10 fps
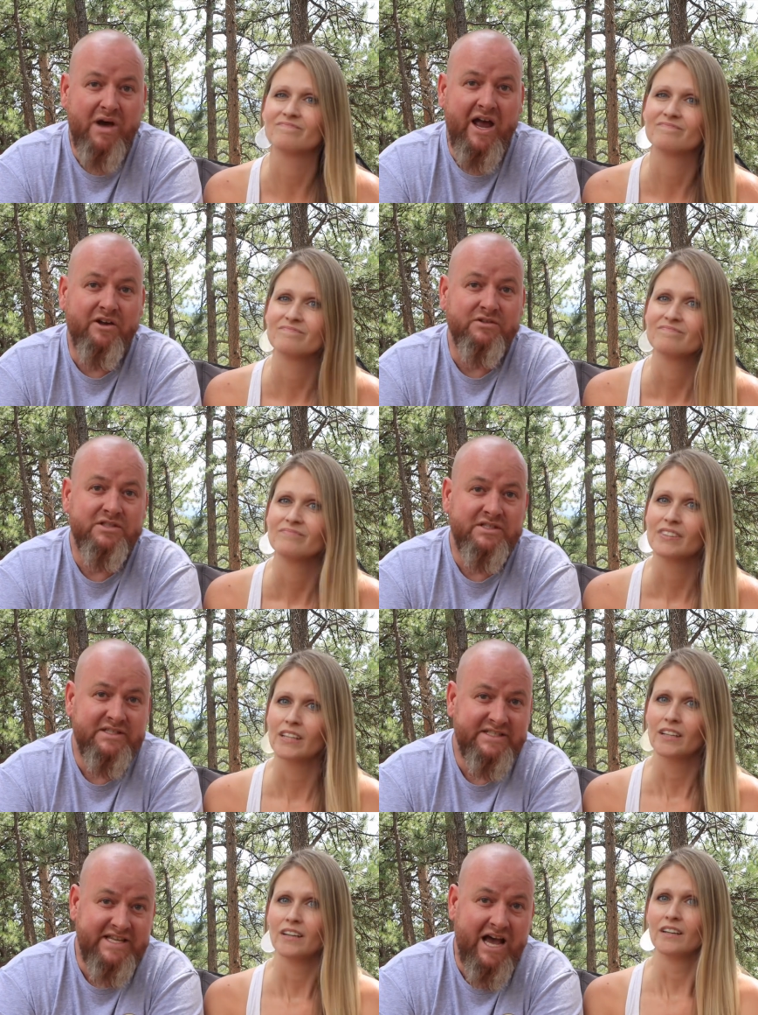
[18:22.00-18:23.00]
Speaker 1: miles
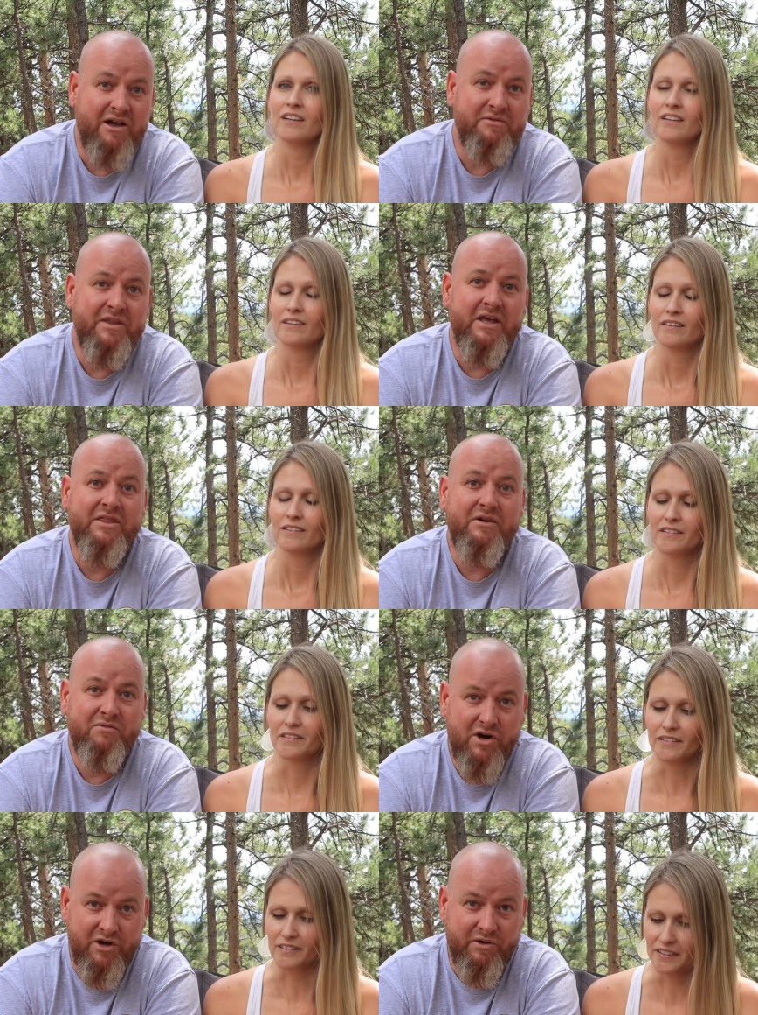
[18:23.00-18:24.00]
down the
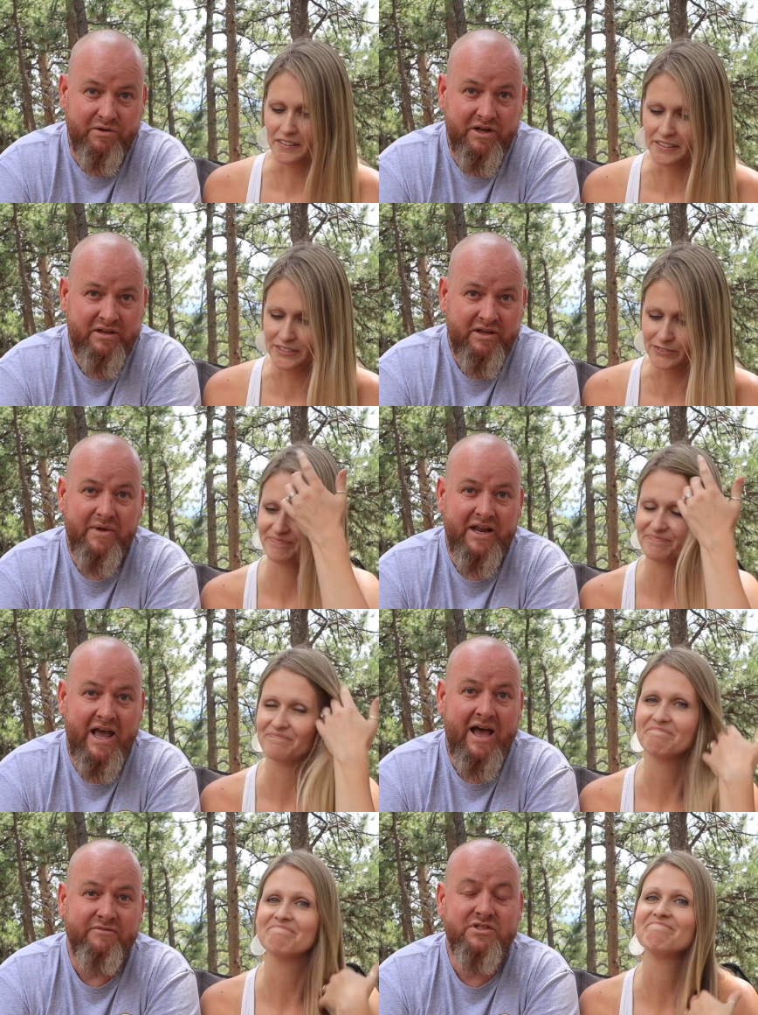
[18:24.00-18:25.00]
Ugh. road and
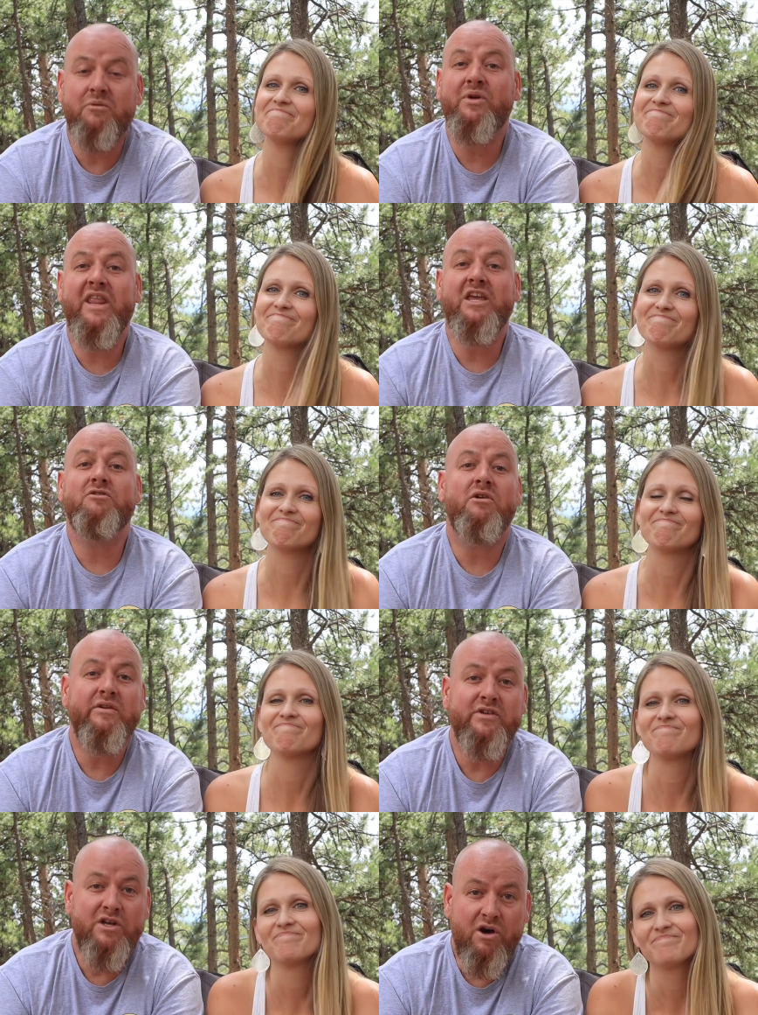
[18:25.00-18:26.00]
have someone that you don't
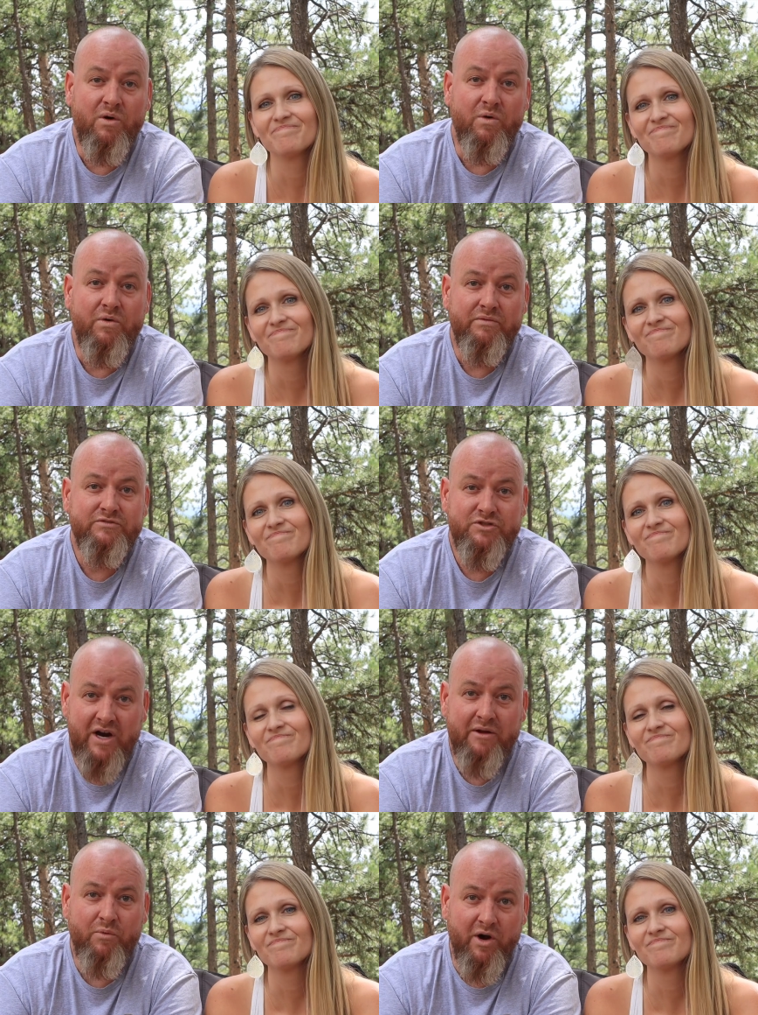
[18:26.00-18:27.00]
even know
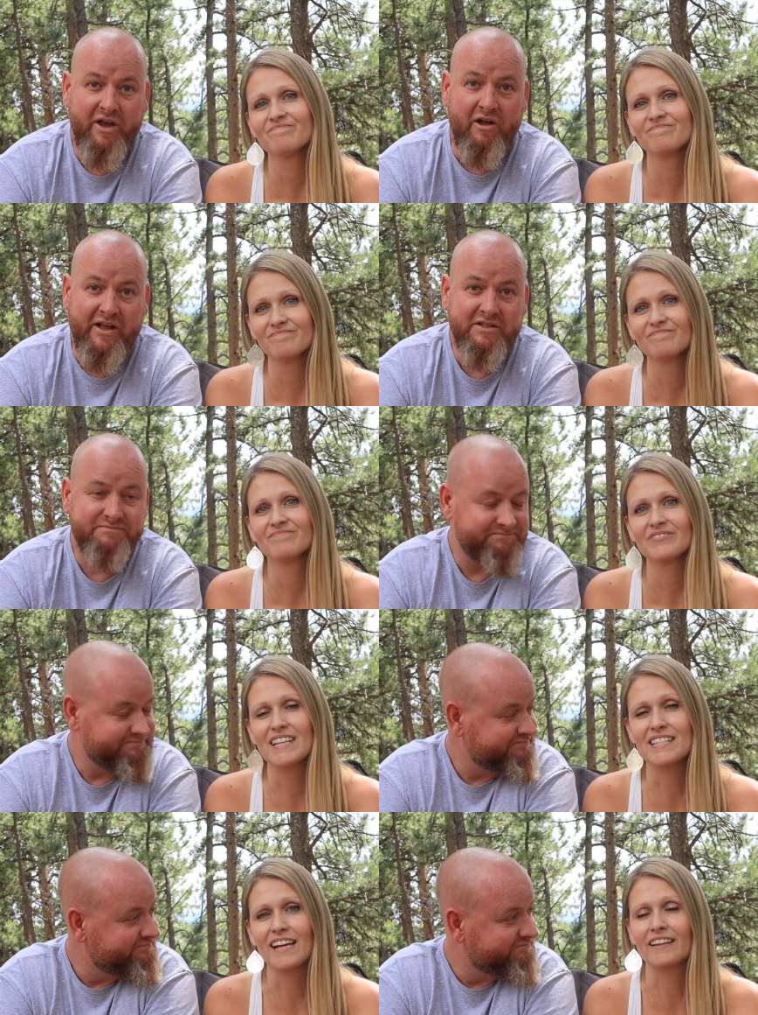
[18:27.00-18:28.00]
try to work on it.
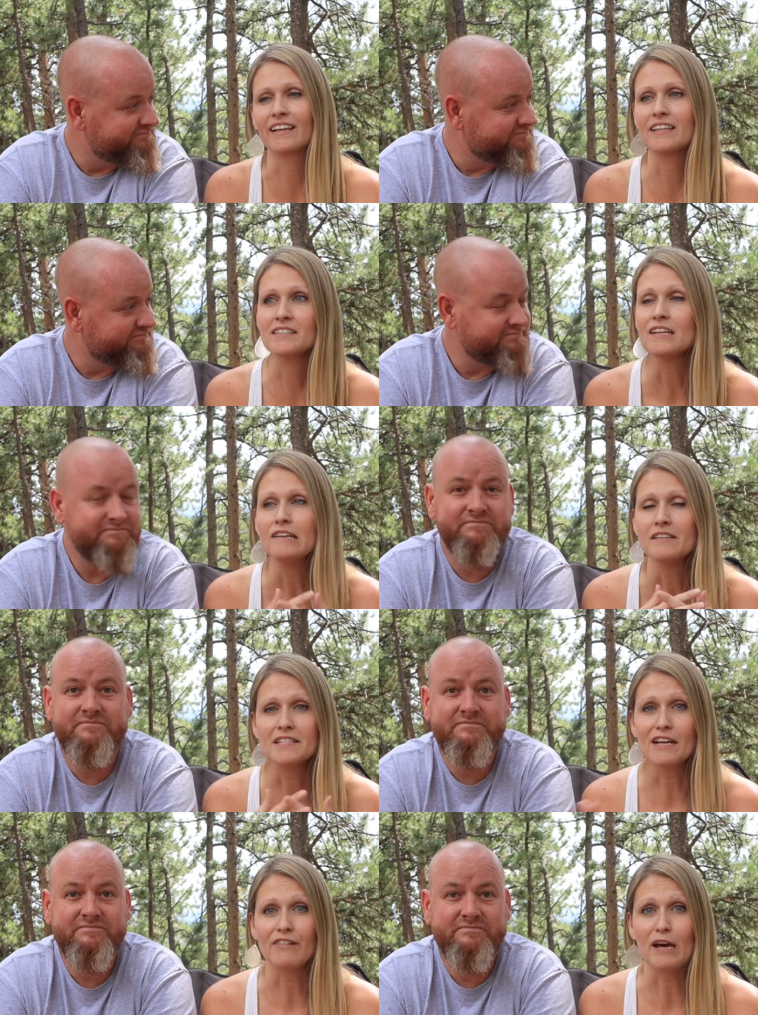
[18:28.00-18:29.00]
Speaker 2: Exactly, because
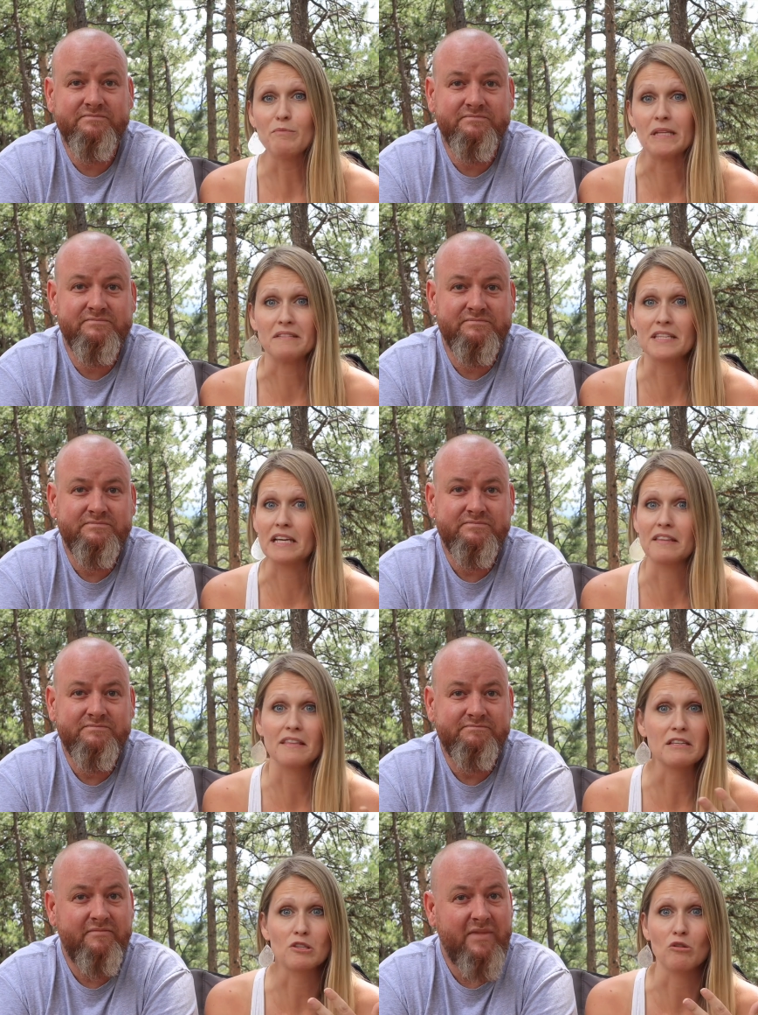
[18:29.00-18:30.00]
stuff happens. Like
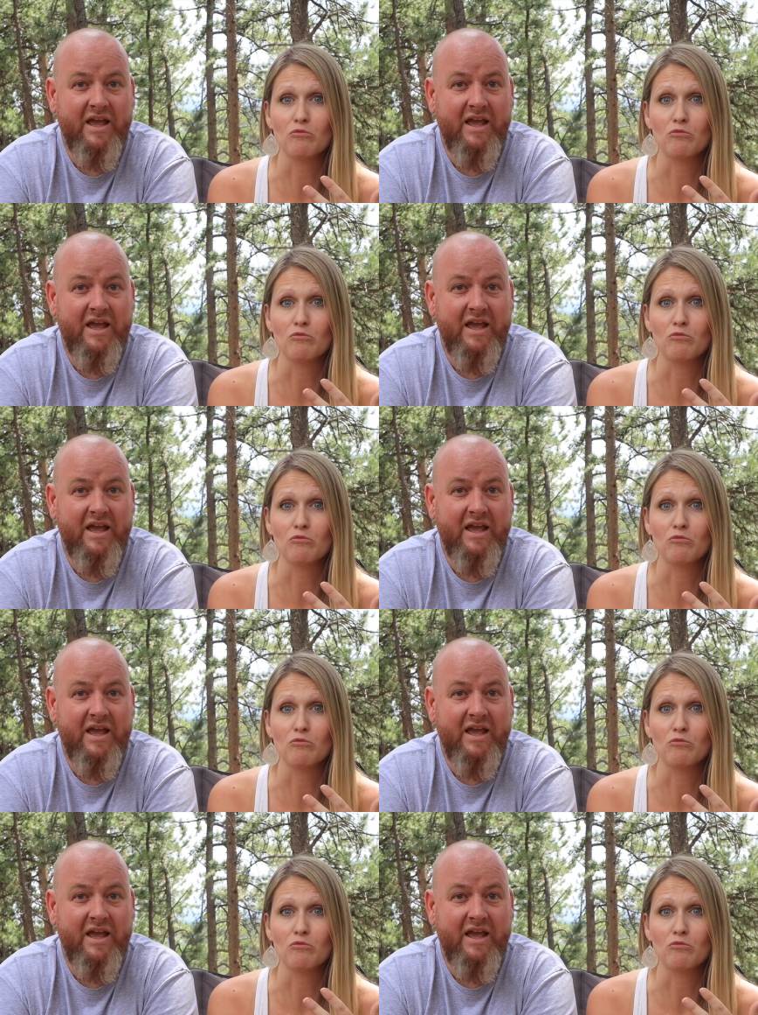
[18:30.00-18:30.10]
things go